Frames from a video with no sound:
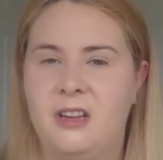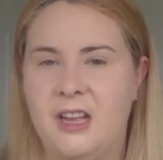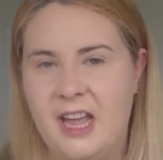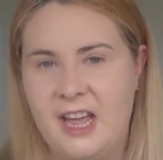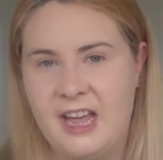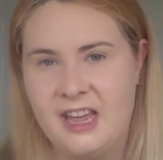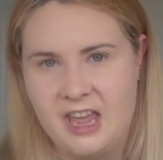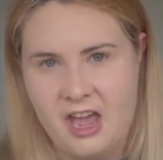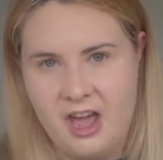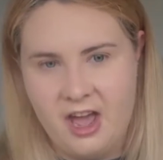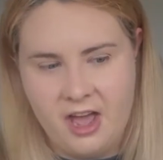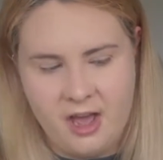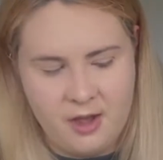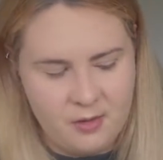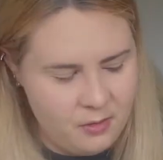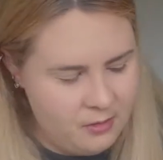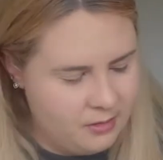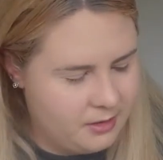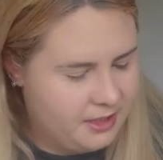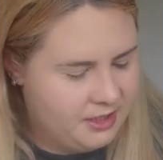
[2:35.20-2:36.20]
hey
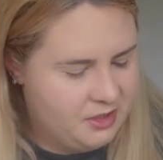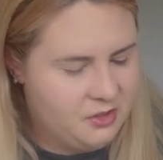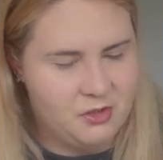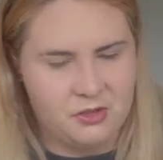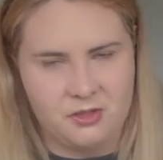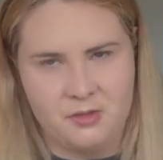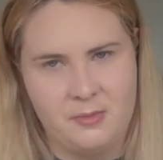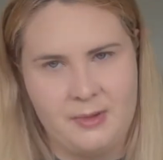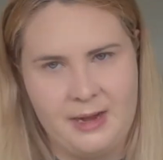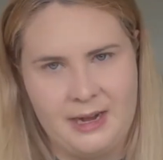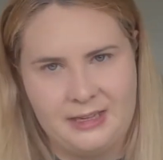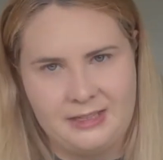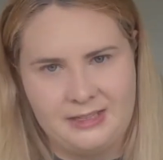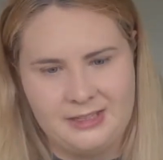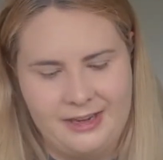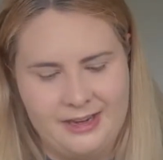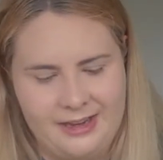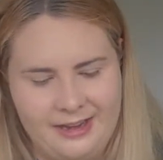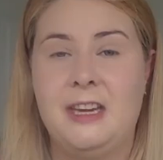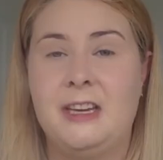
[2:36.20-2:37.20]
ho, it doesn't
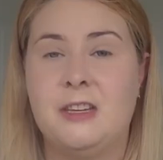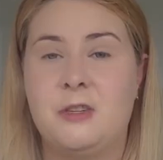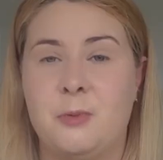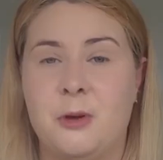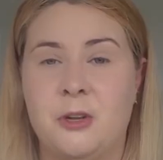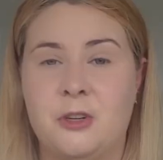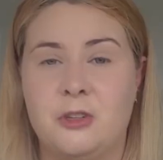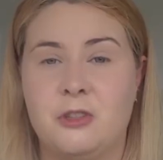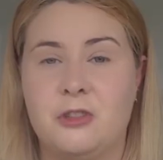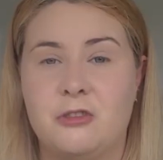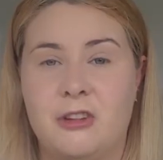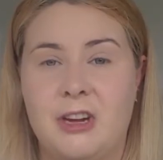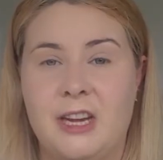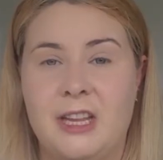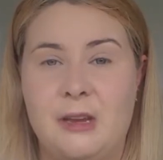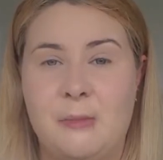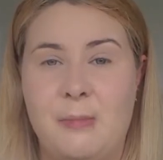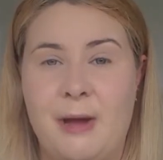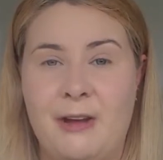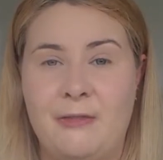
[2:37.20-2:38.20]
matter. These products
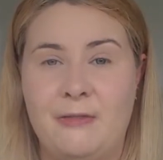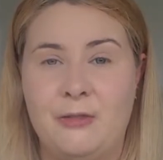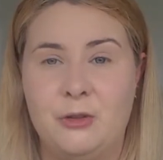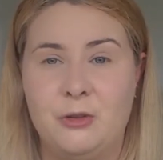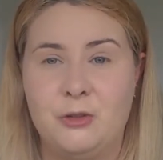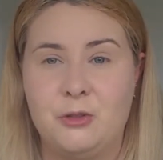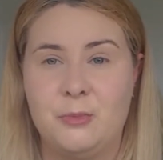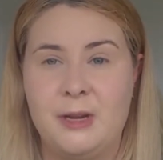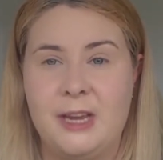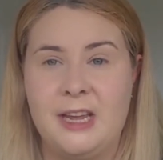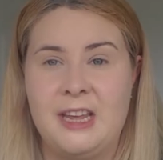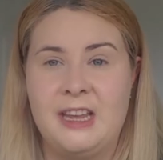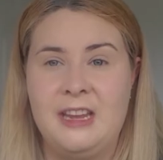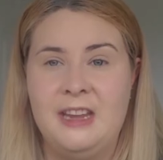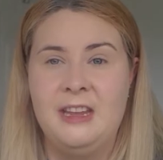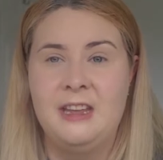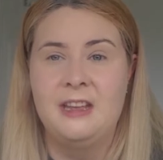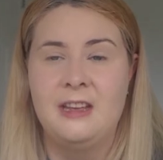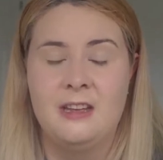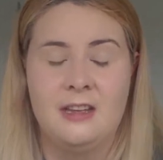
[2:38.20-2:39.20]
really baffled
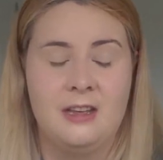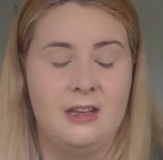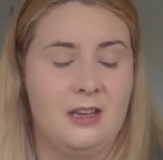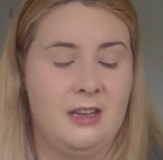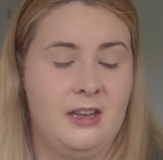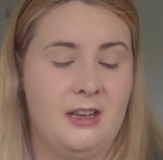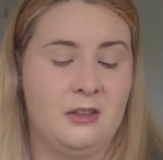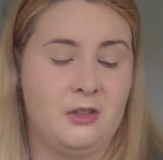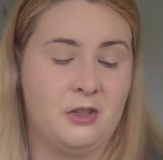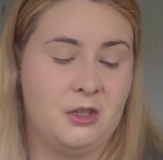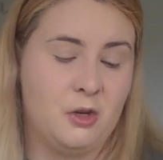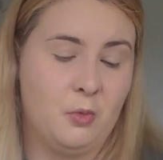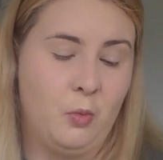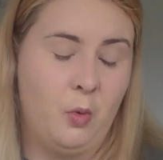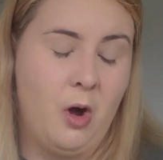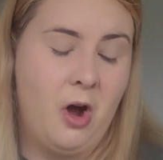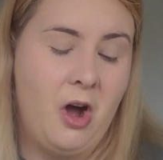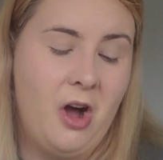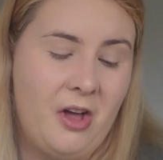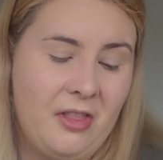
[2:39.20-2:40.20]
me as to
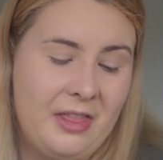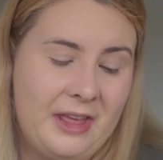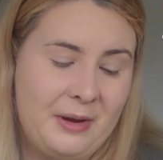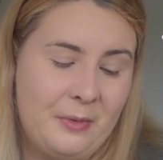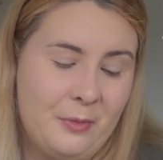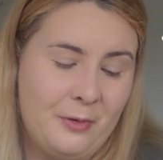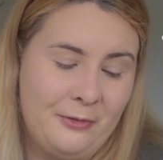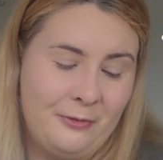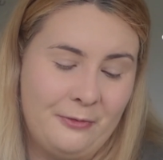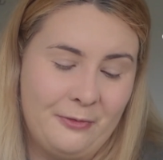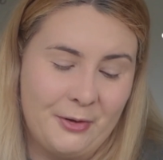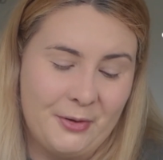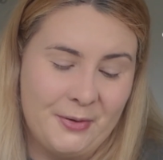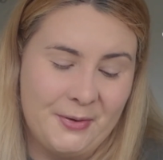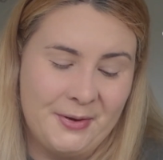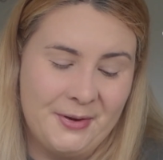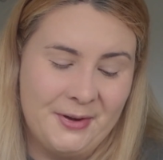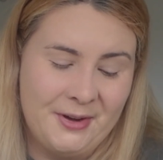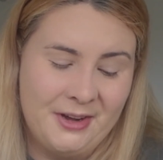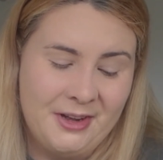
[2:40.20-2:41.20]
what they were
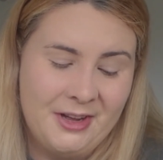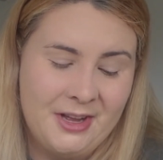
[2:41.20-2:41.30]
for.